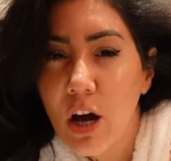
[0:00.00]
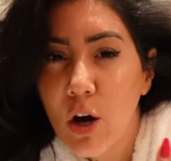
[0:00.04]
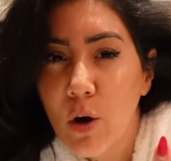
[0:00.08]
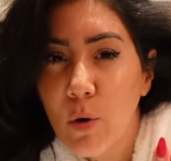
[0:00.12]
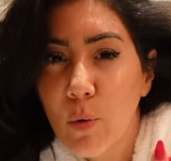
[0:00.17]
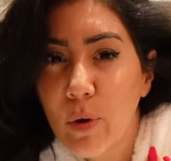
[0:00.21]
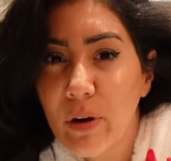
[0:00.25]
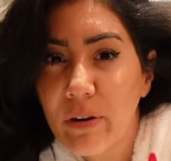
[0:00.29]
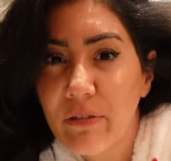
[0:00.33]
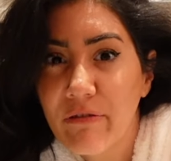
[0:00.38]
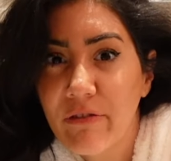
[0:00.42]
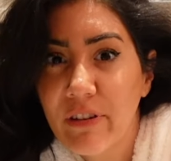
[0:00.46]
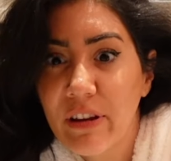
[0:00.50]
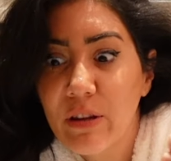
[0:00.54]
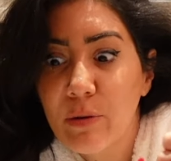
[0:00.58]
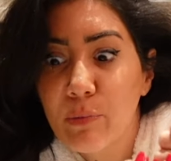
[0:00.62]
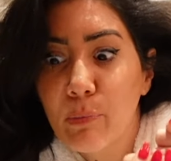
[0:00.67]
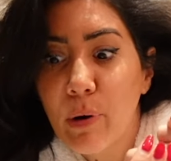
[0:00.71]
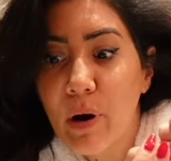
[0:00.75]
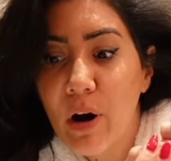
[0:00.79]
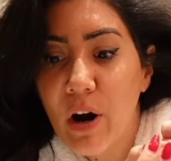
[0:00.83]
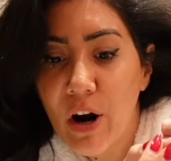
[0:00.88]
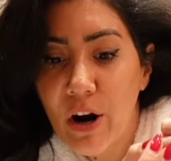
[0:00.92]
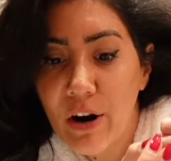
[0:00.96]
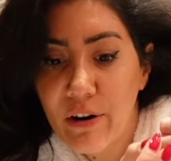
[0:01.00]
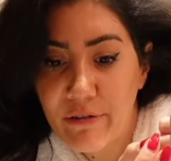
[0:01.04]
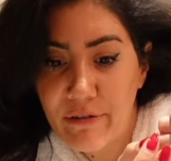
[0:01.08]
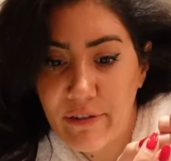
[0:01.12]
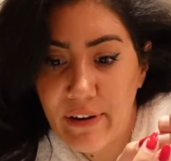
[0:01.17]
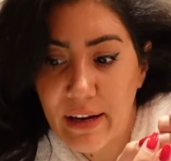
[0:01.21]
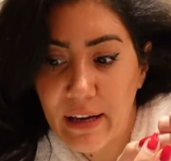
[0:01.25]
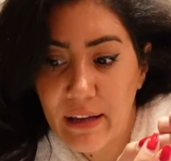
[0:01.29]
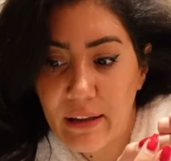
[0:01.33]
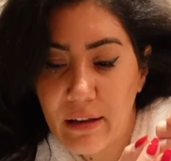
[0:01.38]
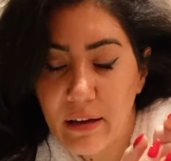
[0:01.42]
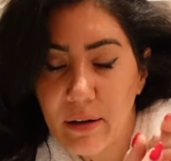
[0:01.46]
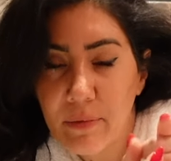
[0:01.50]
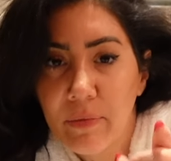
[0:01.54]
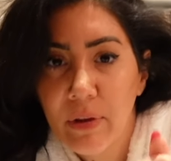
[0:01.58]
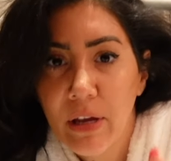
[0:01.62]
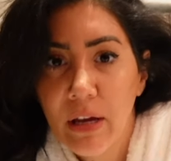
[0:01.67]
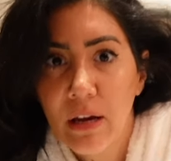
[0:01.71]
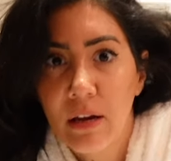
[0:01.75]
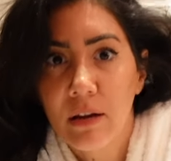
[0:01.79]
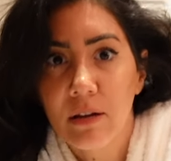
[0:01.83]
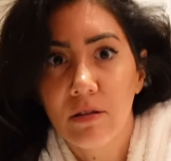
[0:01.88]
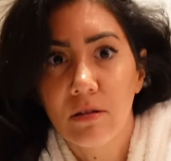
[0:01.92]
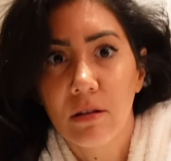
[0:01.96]
would fit perfectly
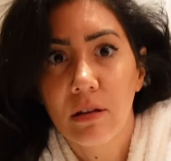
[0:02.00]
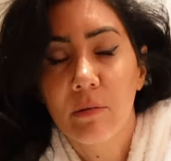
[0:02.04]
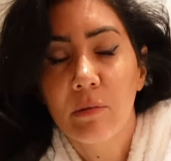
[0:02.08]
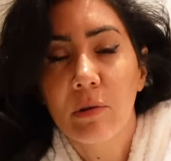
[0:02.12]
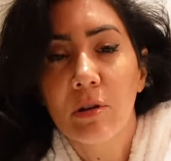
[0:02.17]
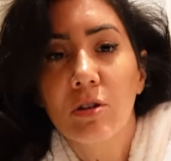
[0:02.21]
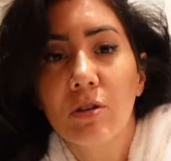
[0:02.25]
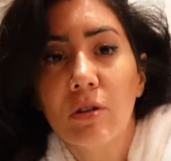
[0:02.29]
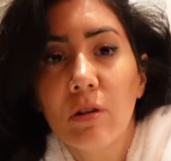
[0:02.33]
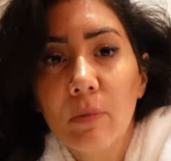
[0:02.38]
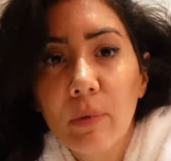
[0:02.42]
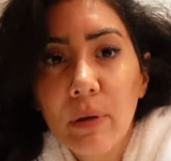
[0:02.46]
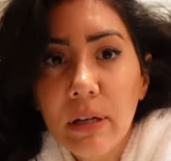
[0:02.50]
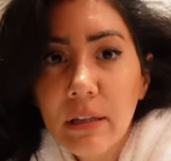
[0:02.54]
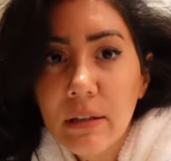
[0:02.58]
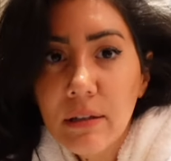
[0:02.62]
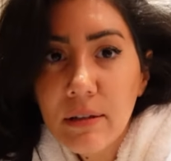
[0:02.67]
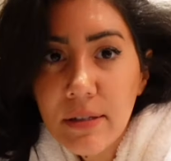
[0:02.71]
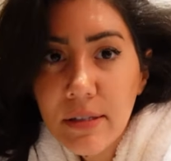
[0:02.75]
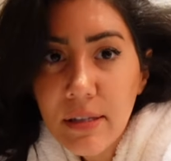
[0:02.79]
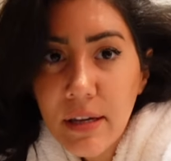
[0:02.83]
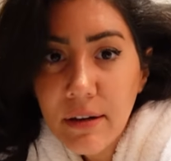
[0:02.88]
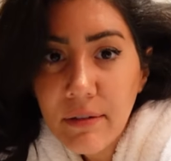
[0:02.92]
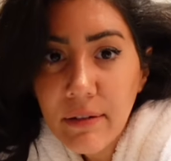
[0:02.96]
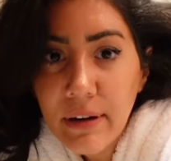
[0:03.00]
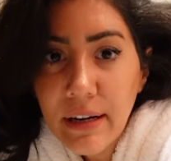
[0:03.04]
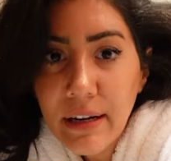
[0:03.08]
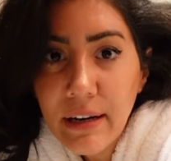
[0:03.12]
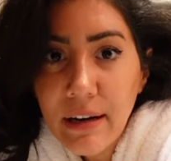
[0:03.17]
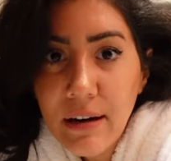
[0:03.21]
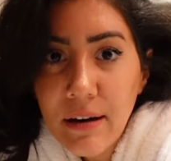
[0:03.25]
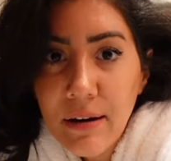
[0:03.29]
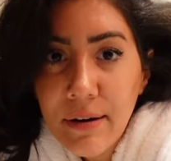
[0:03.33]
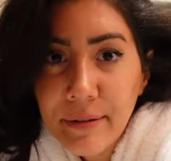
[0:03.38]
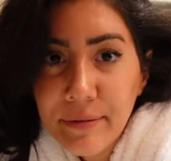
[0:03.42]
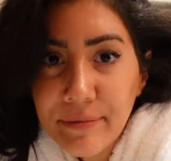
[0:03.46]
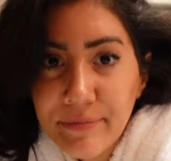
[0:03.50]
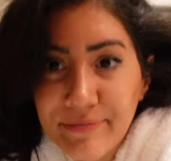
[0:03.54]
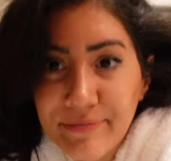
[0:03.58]
so let me show you what it looks like right now